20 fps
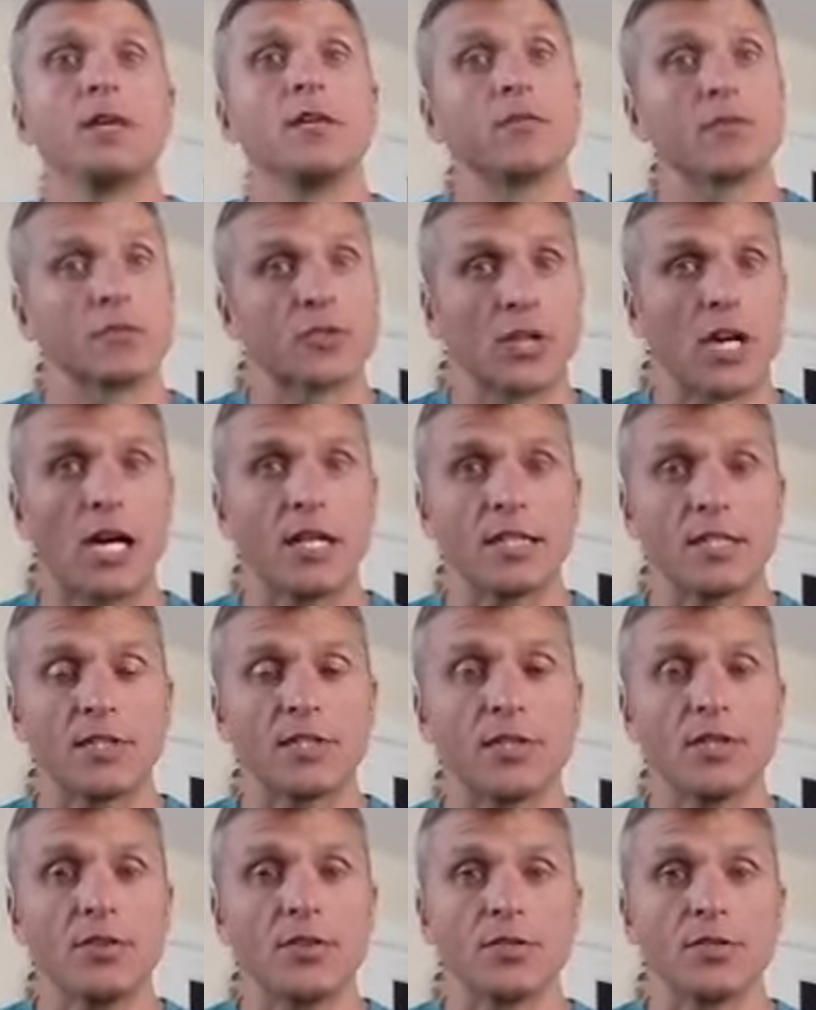for Johnny's
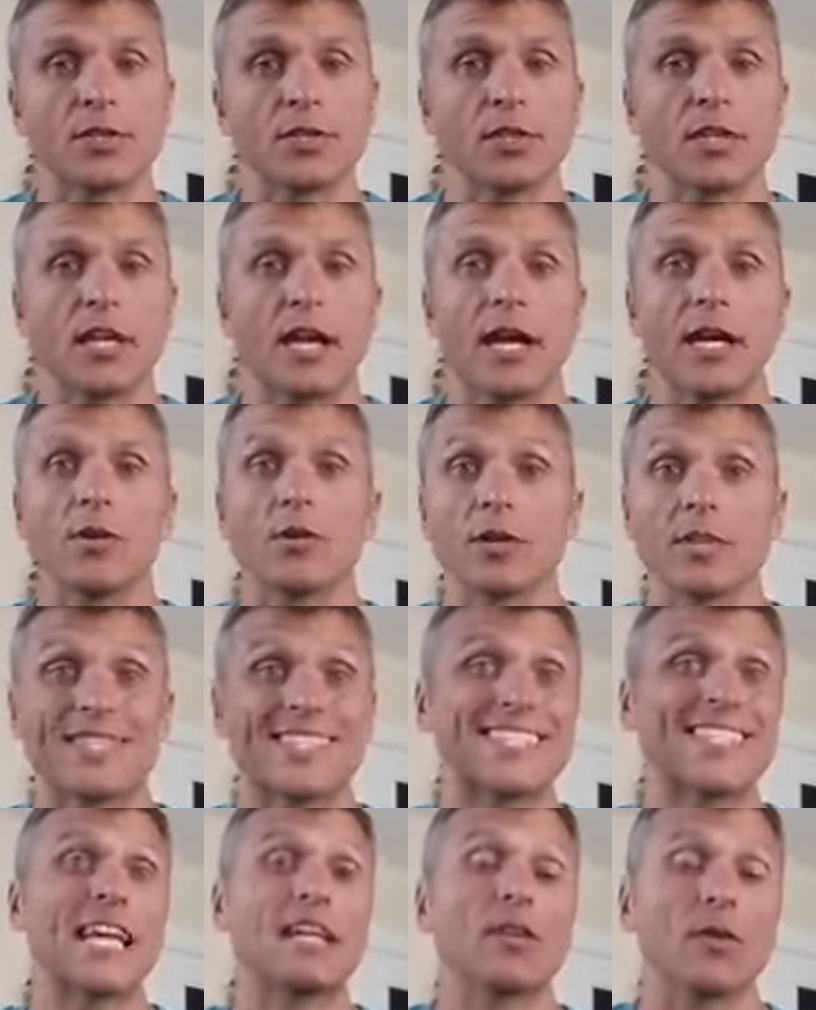use, okay, or a
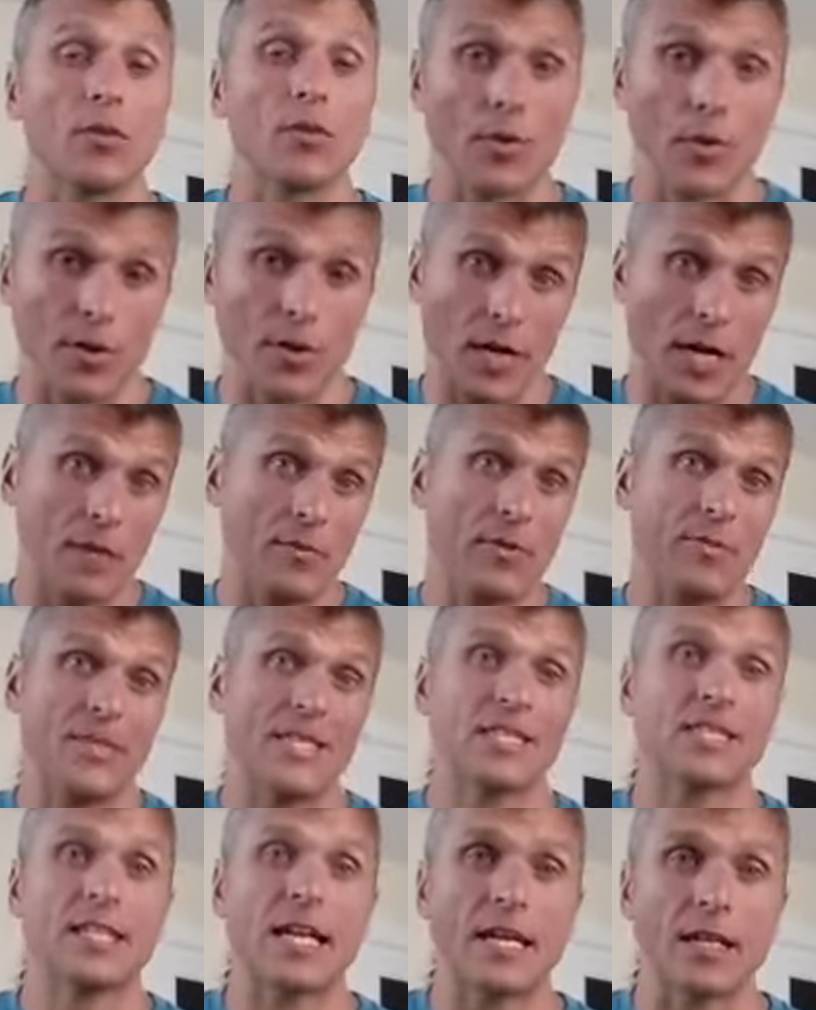settlor, or I would be
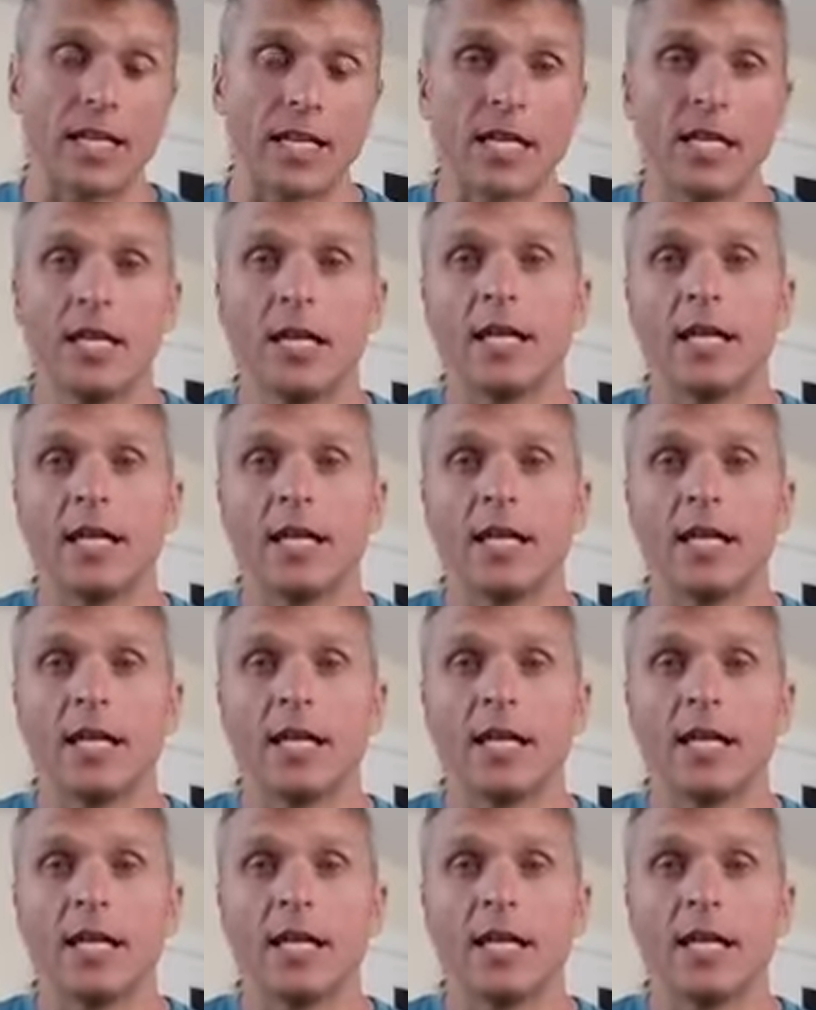settling.